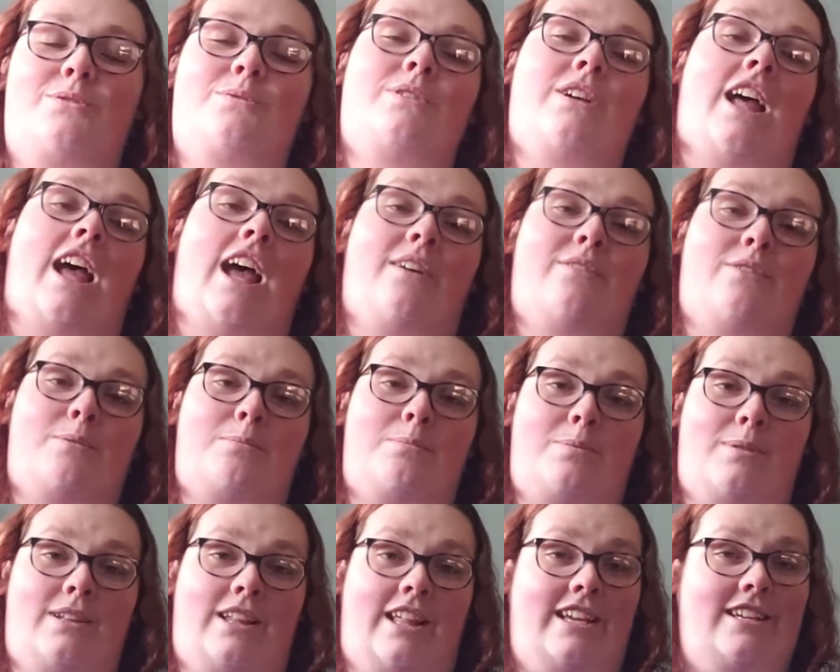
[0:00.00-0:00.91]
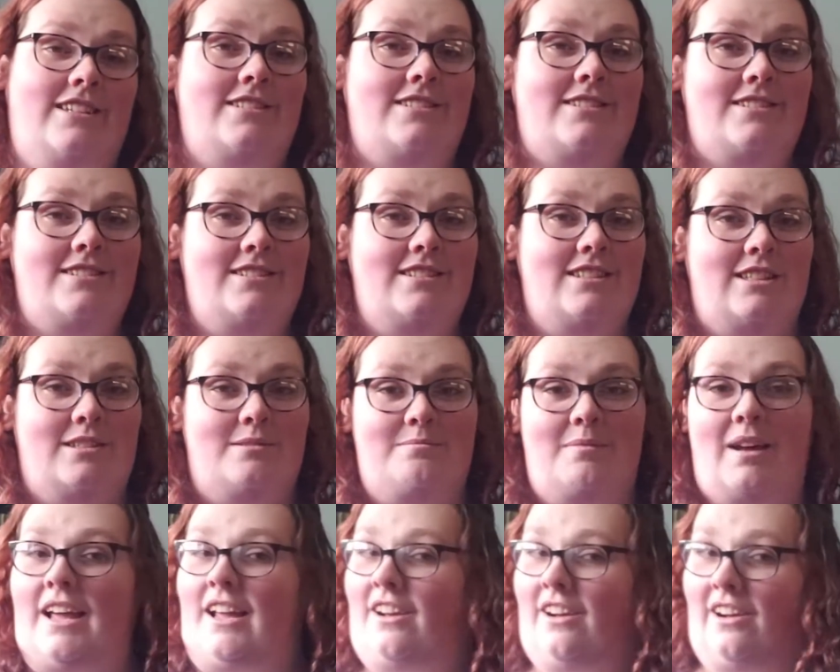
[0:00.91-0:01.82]
will have a place in
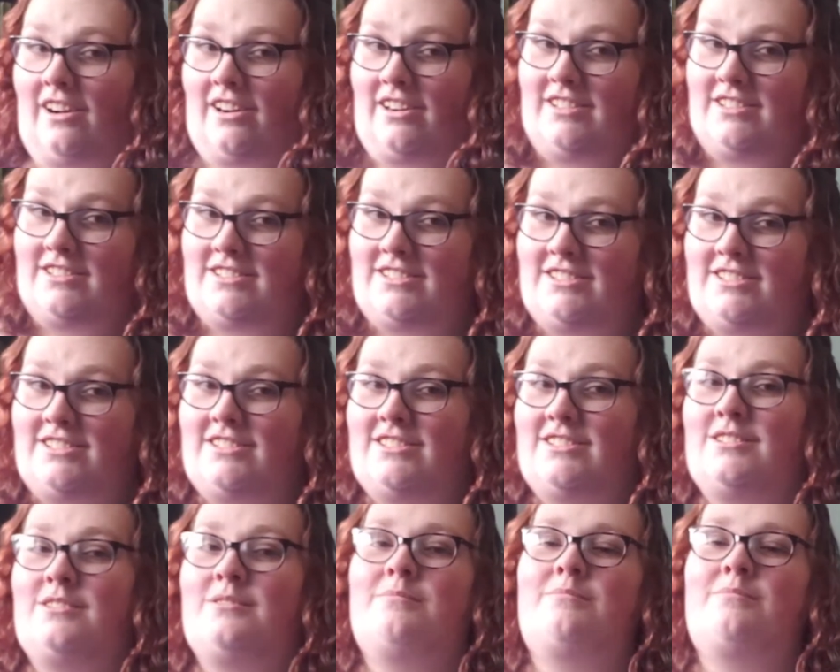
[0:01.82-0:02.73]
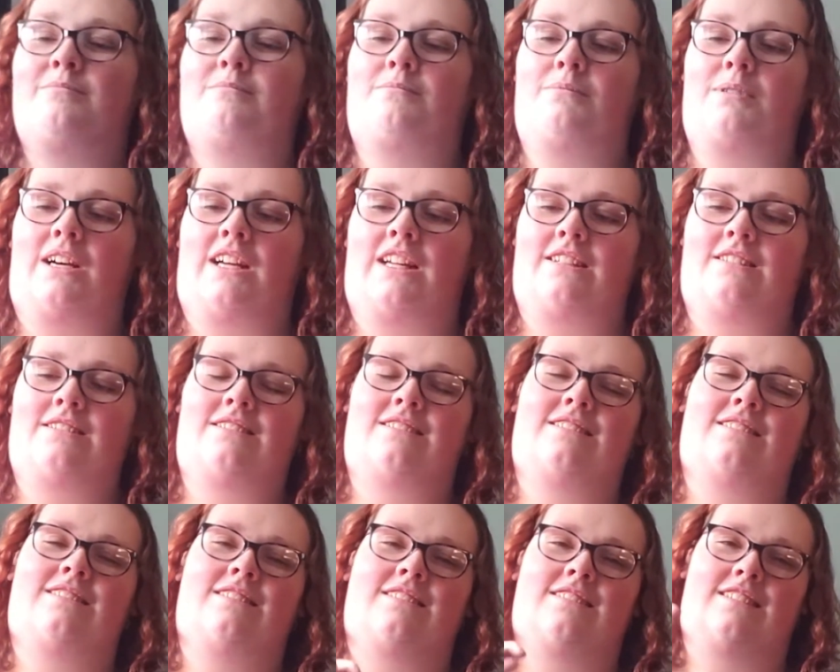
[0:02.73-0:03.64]
my heart, but
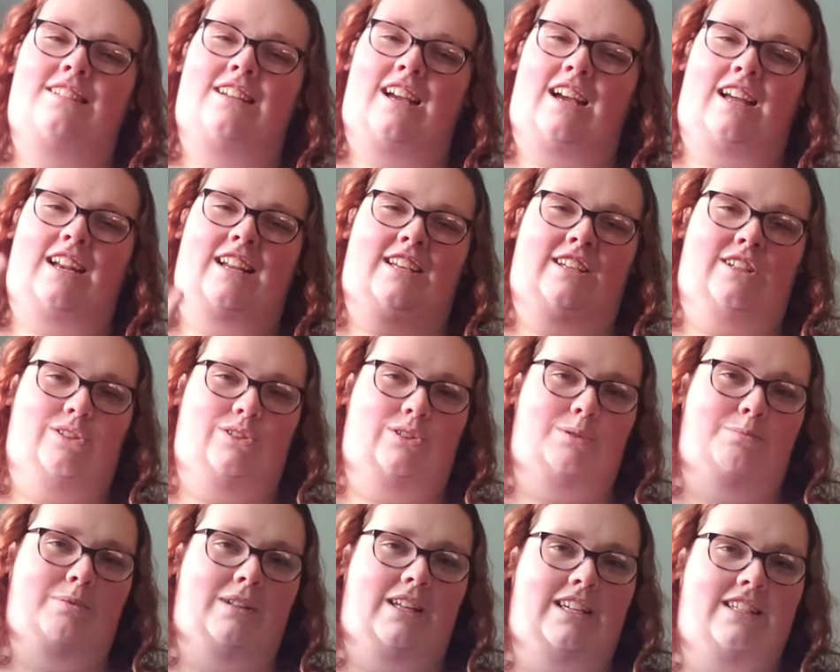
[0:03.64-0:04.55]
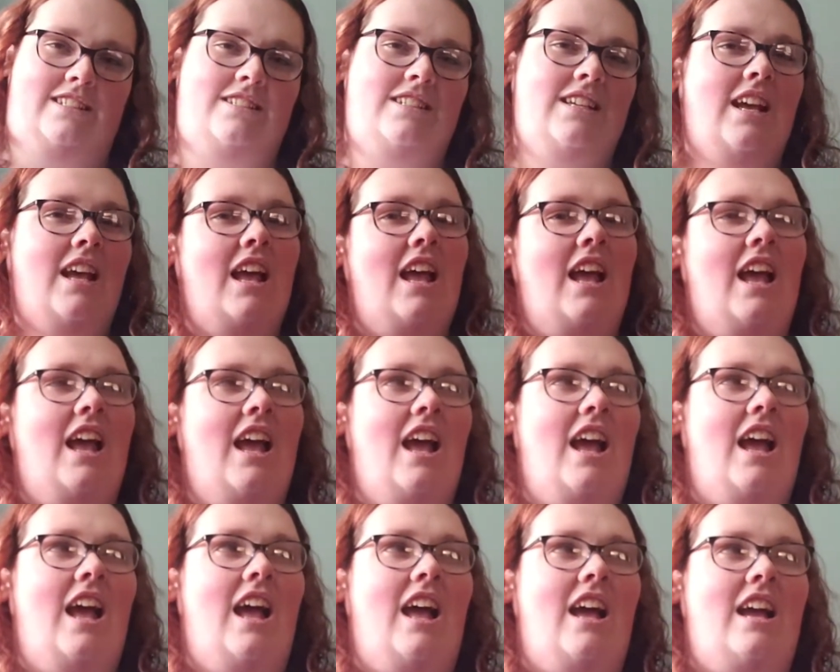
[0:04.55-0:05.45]
not a huge place.
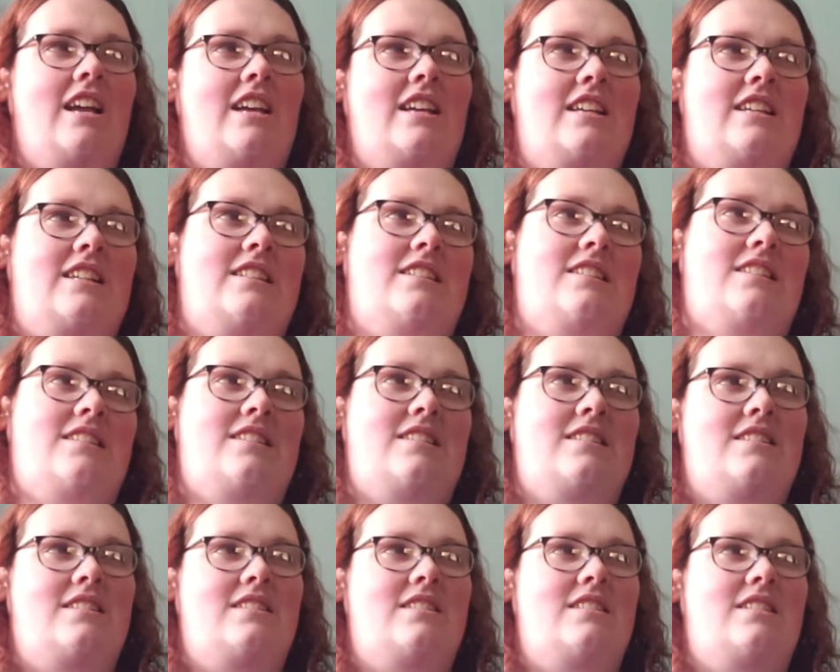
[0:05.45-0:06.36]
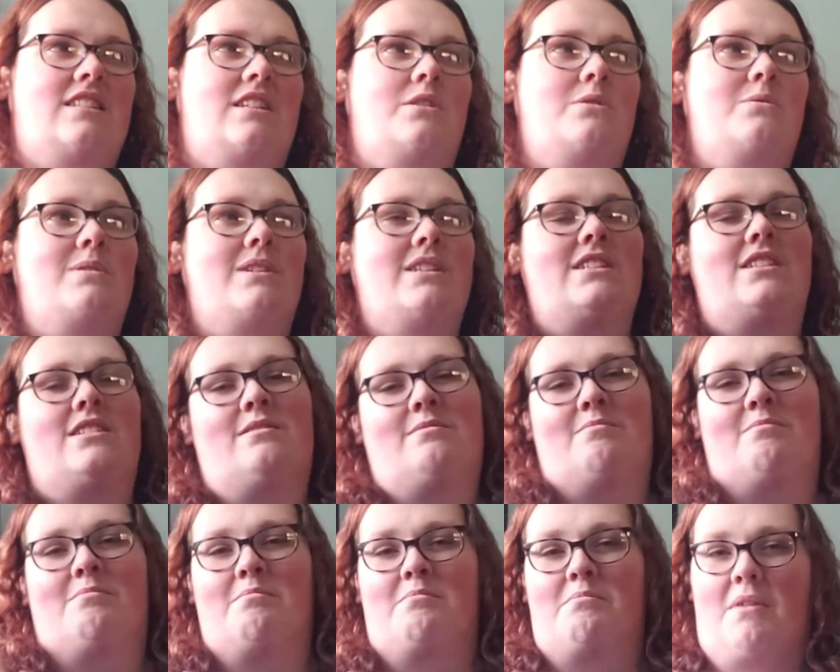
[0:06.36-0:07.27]
Because there
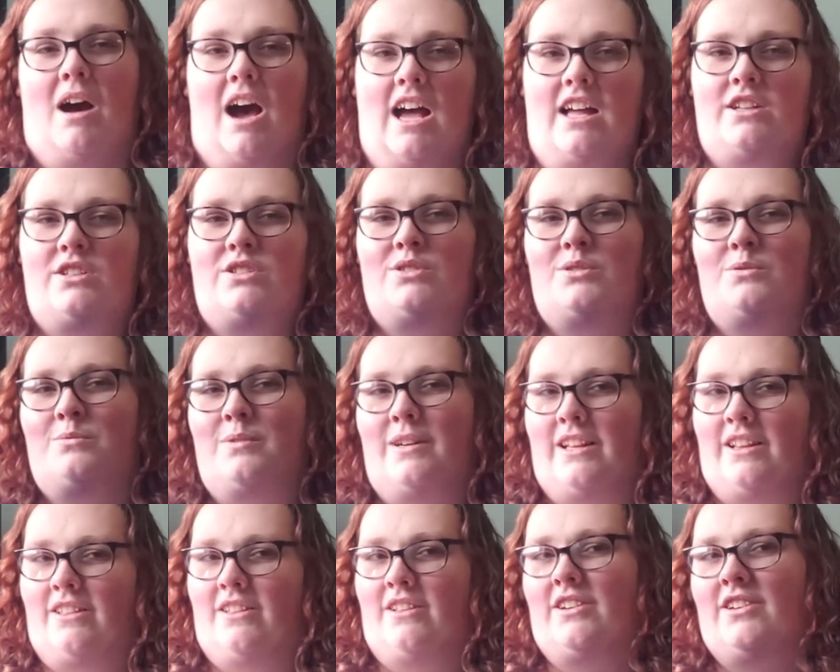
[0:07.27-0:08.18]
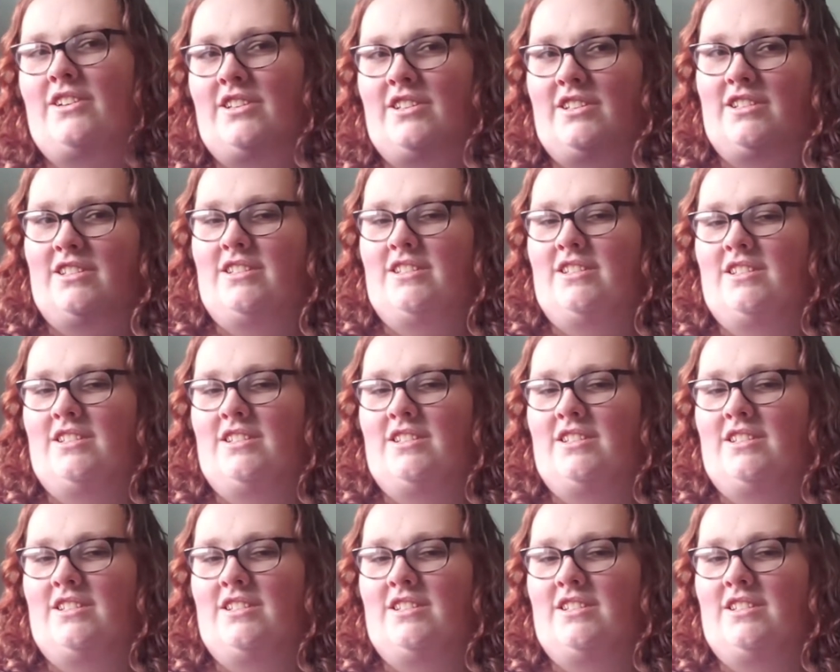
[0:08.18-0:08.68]
wasn't much with her